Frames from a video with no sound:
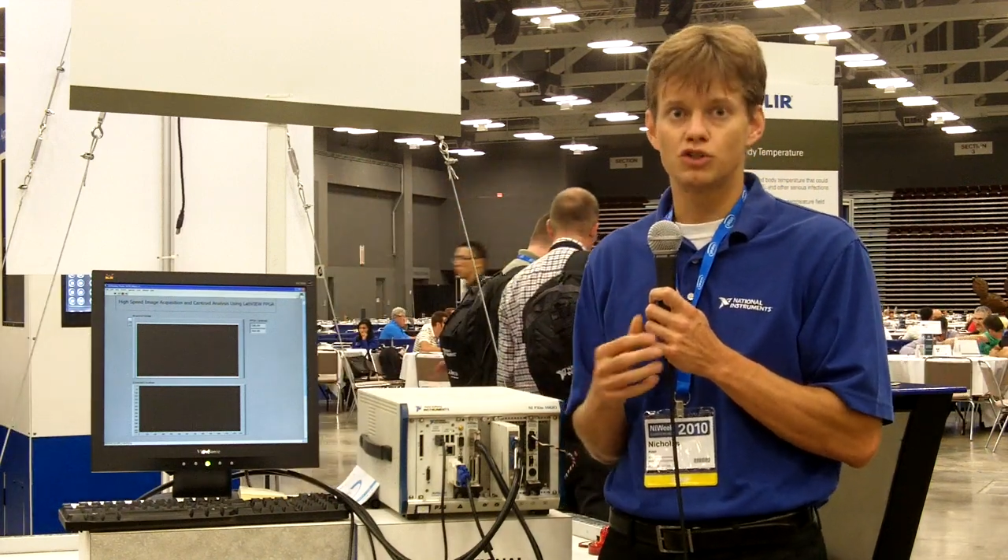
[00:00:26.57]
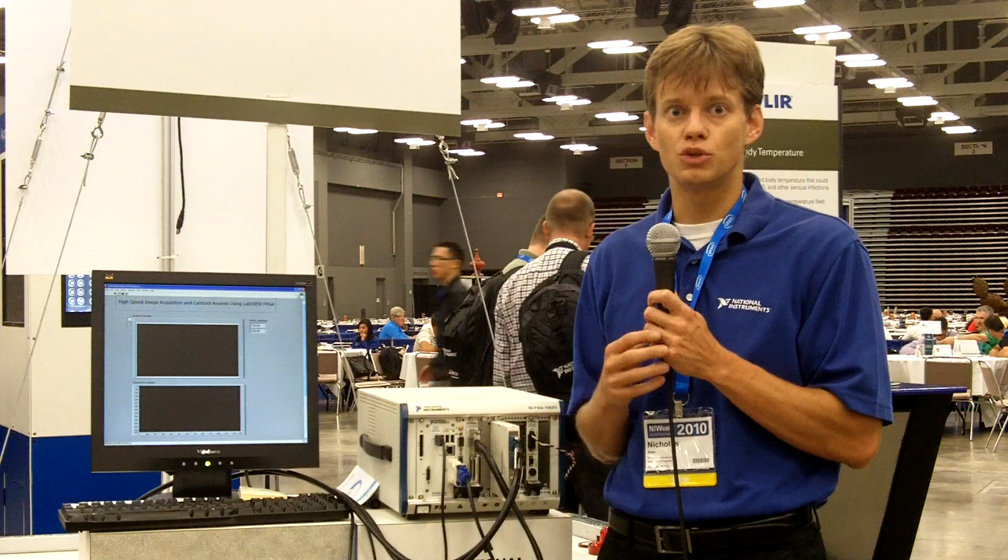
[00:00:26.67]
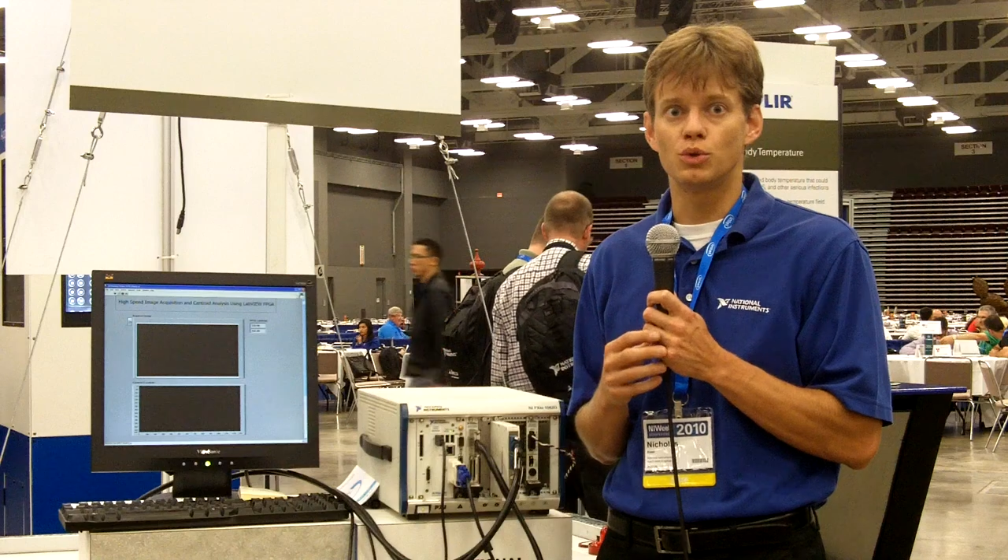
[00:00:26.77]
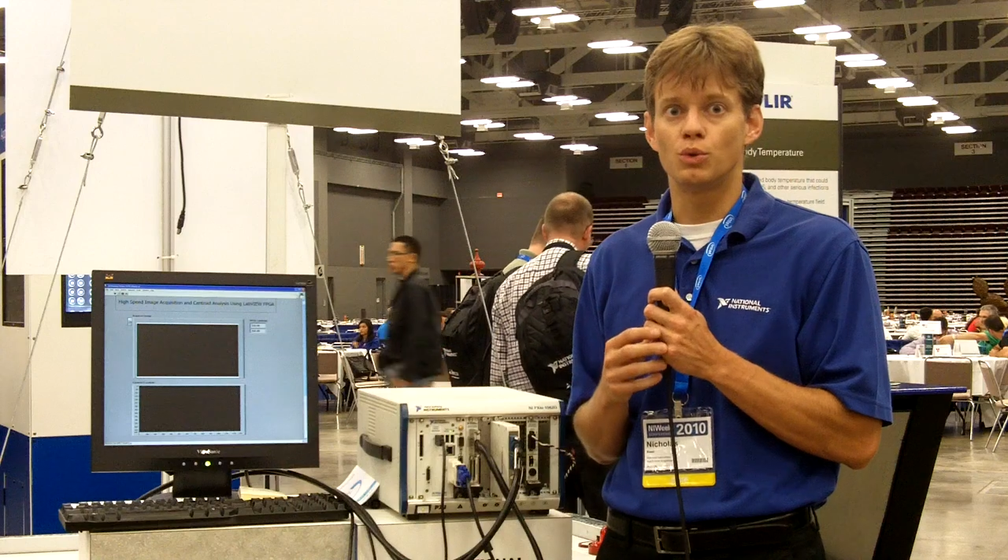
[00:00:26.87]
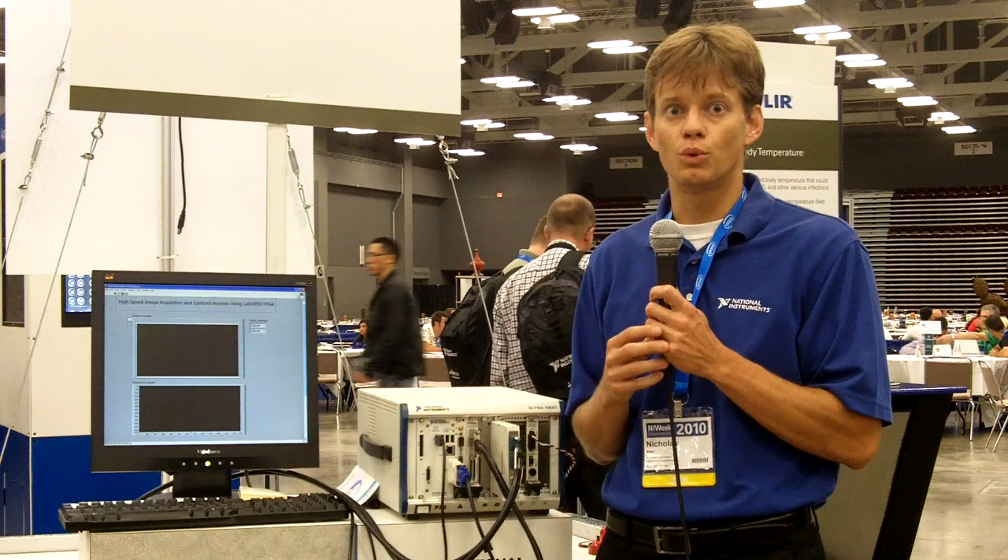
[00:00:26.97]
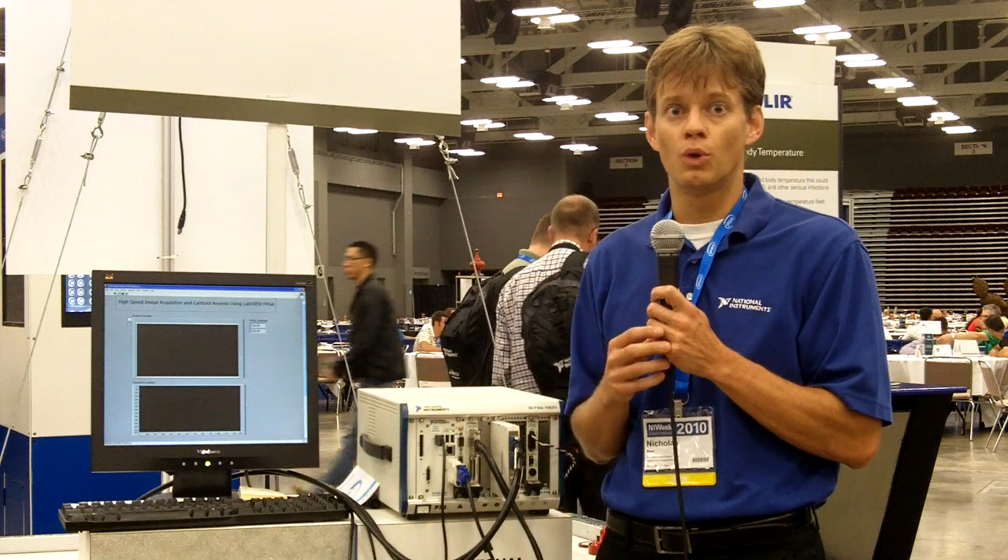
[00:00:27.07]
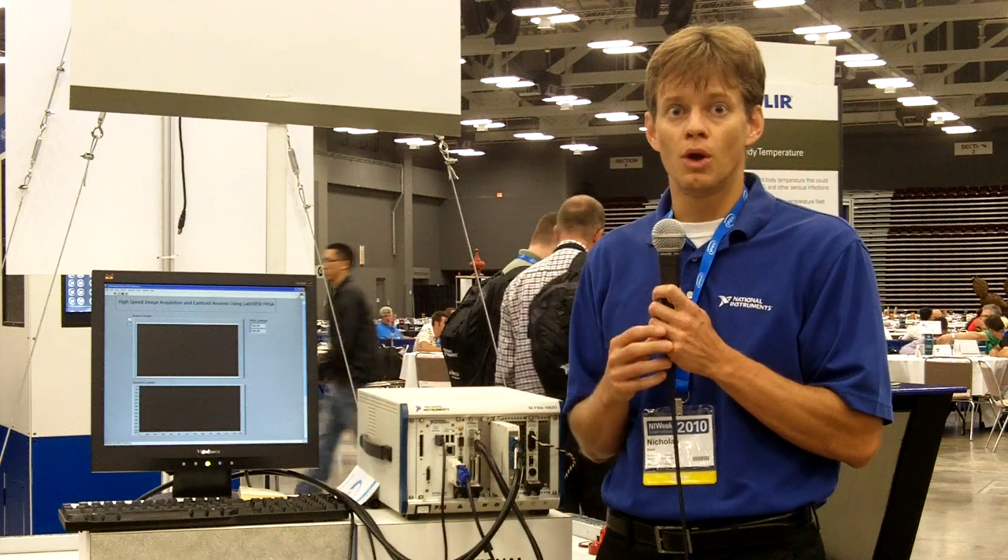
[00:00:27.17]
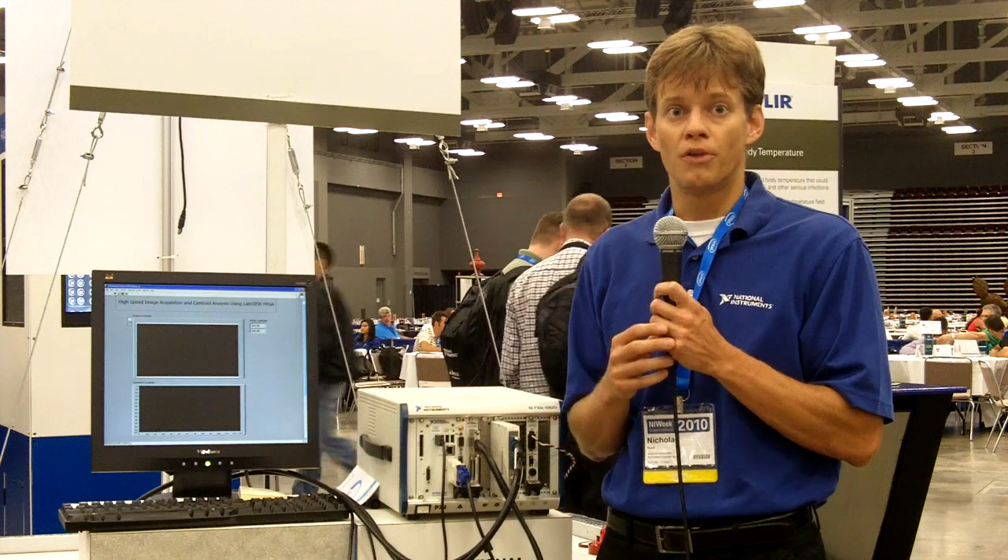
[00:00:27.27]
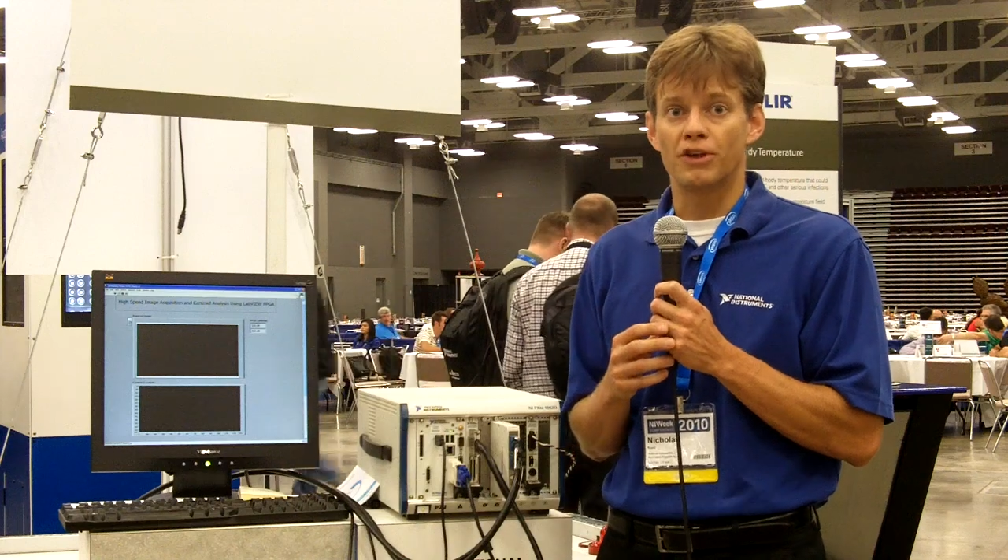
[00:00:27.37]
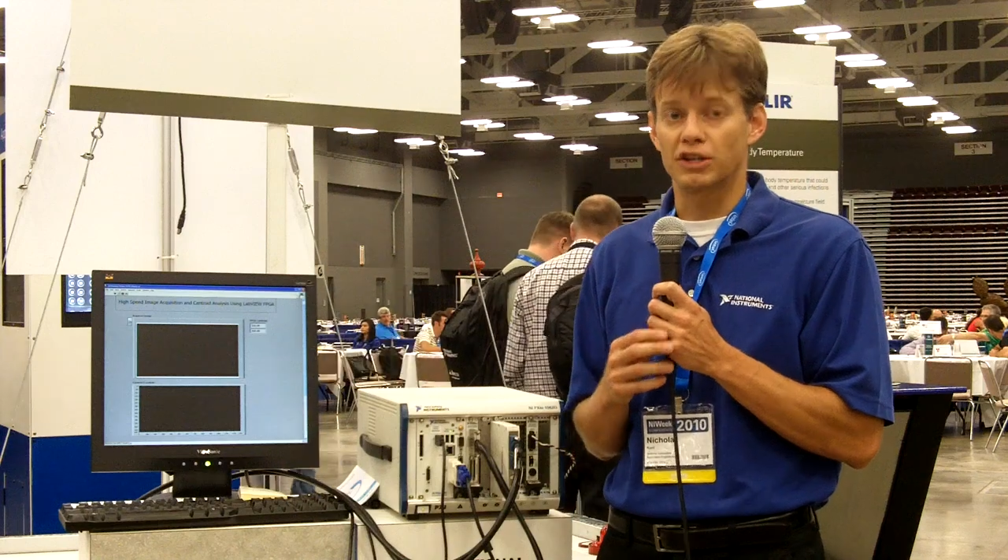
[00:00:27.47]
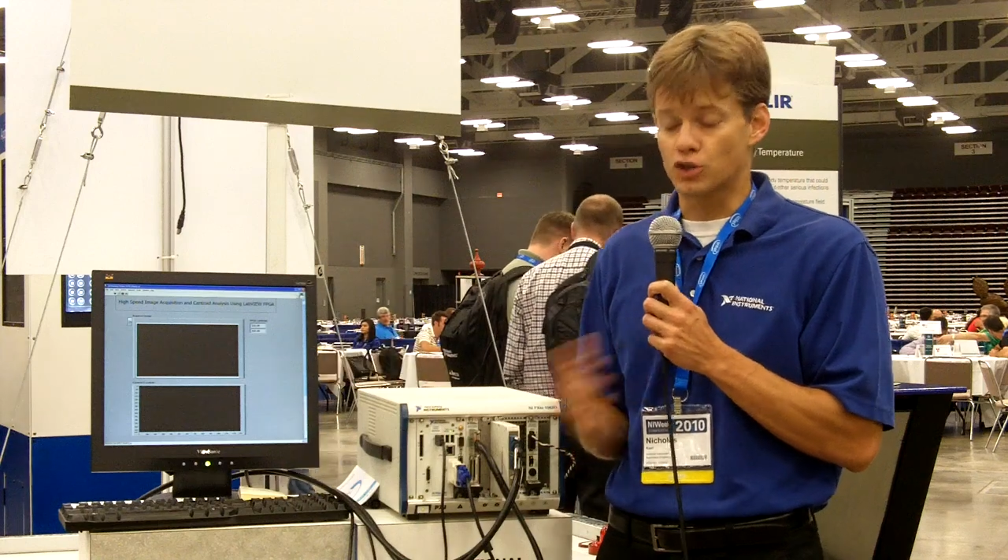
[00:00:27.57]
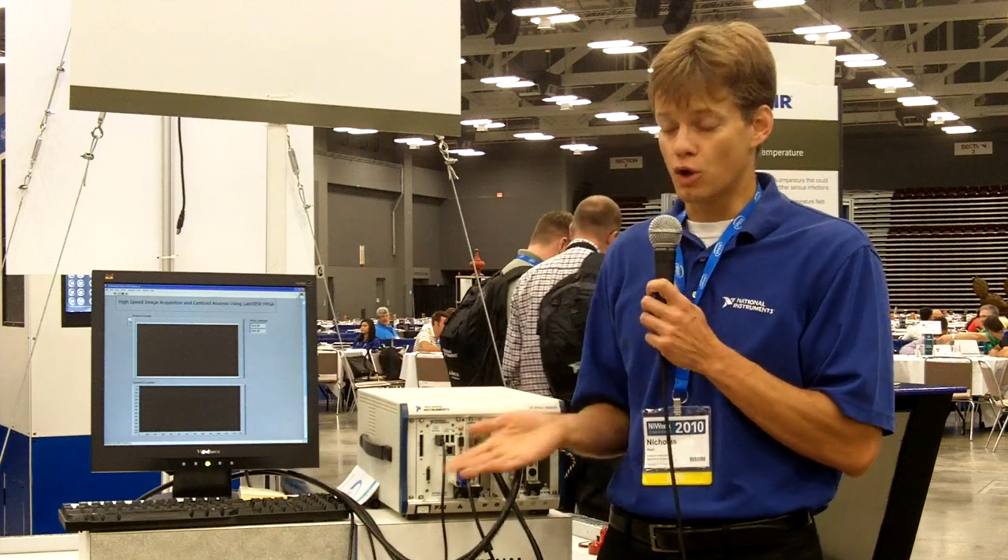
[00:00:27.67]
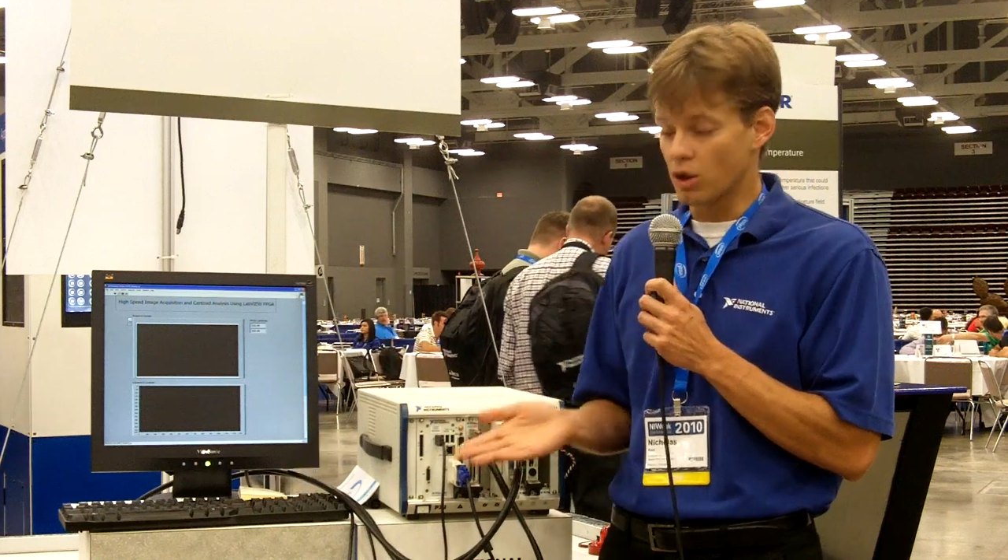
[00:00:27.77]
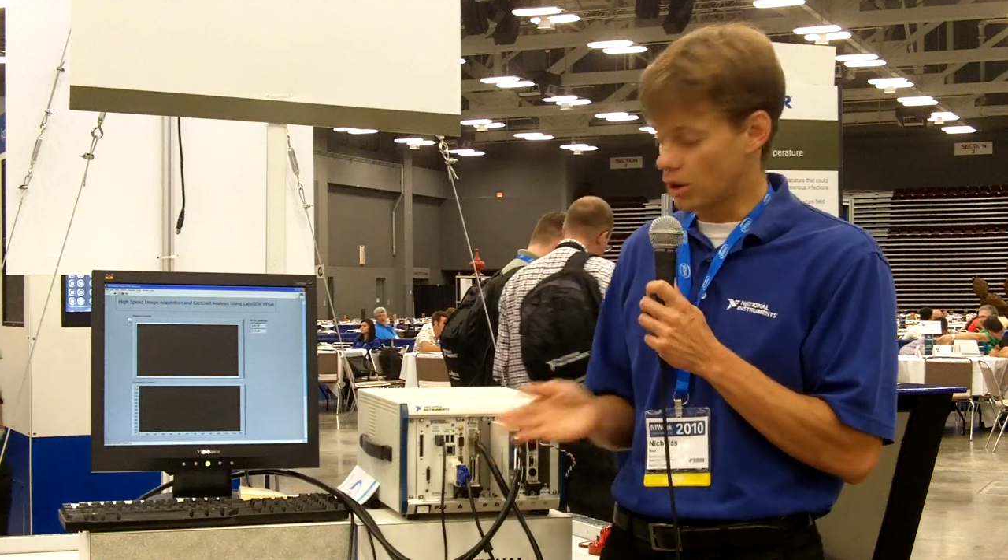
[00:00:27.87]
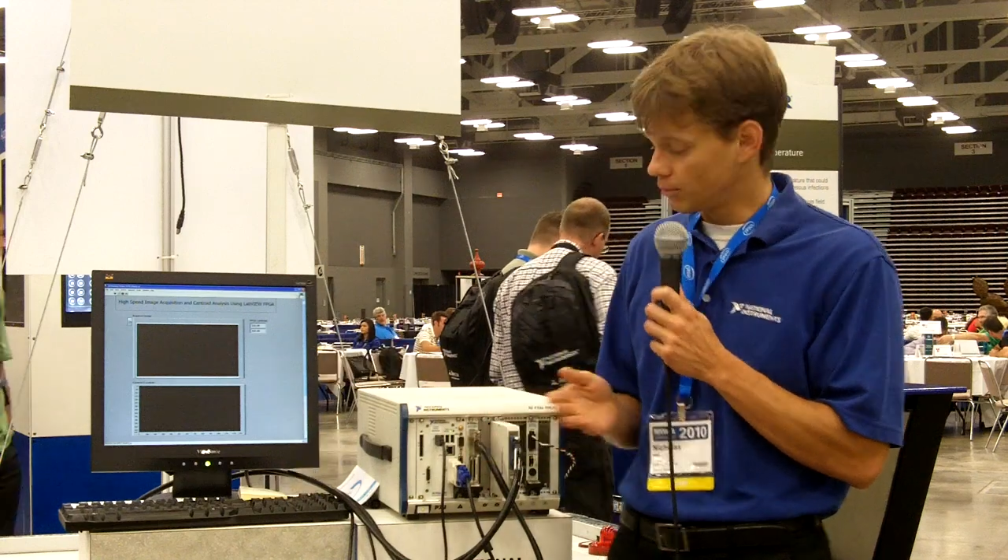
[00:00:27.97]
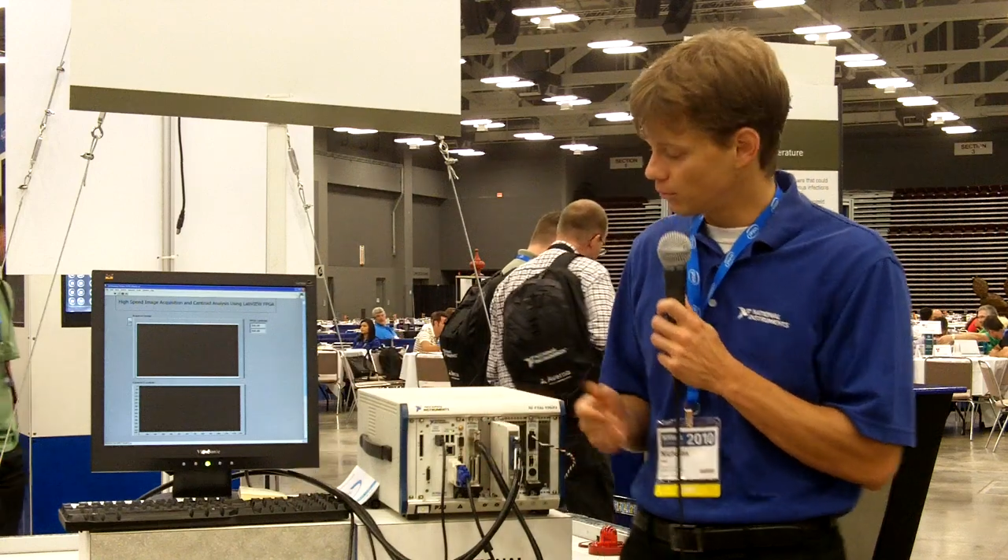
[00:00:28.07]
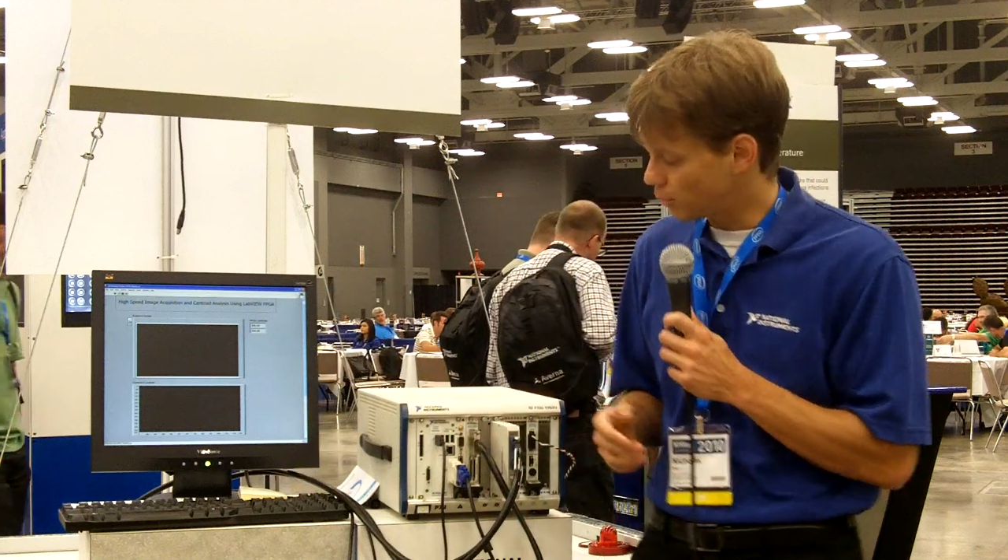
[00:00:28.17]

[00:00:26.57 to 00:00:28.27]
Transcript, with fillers: to the controller,